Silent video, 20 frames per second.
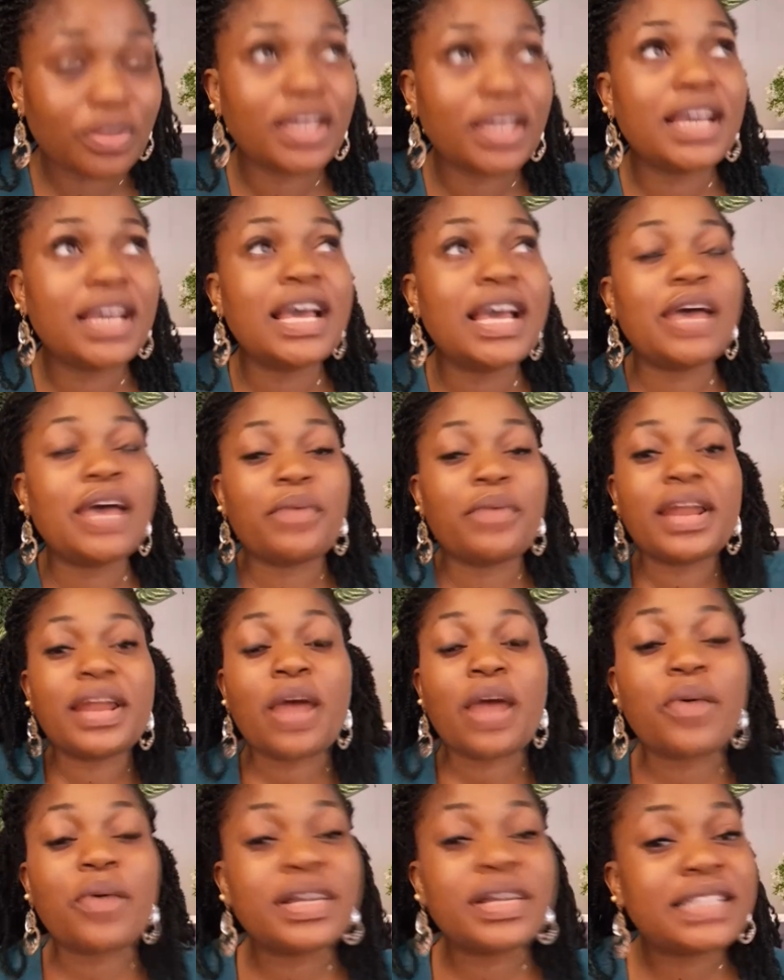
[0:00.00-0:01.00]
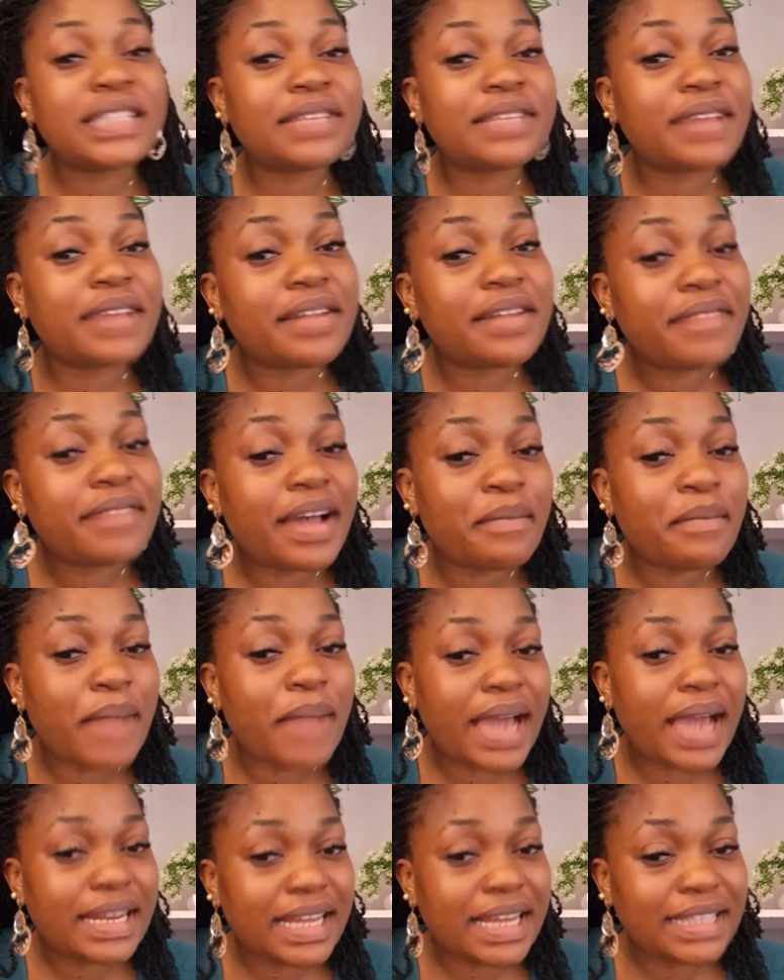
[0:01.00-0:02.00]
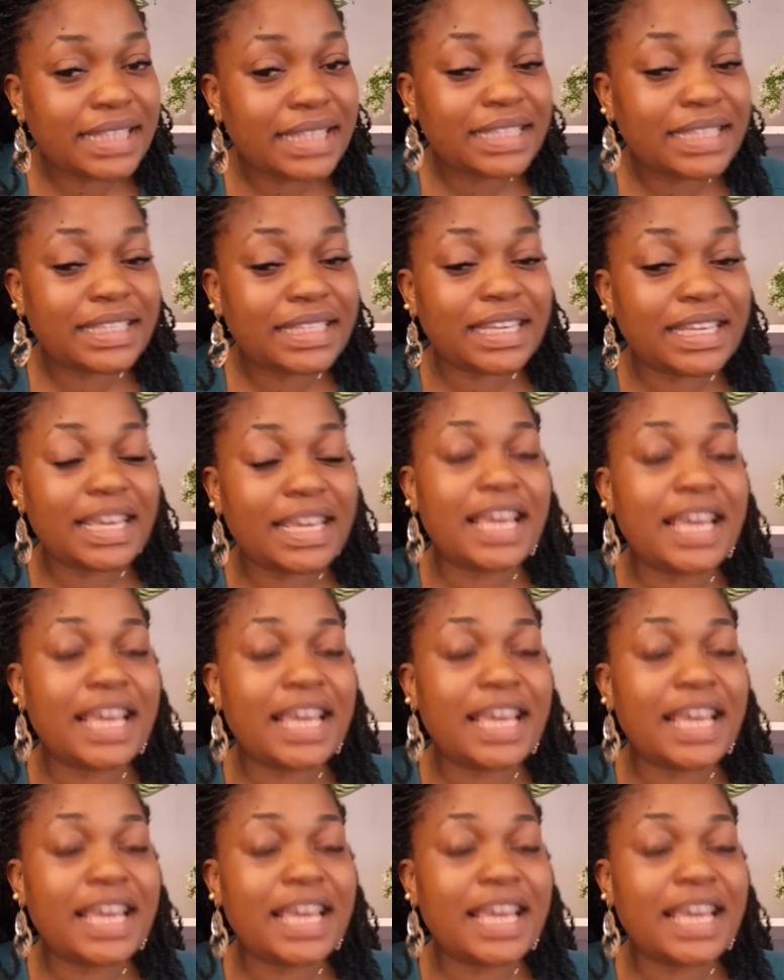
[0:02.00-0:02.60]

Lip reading: when I was verifying my identity.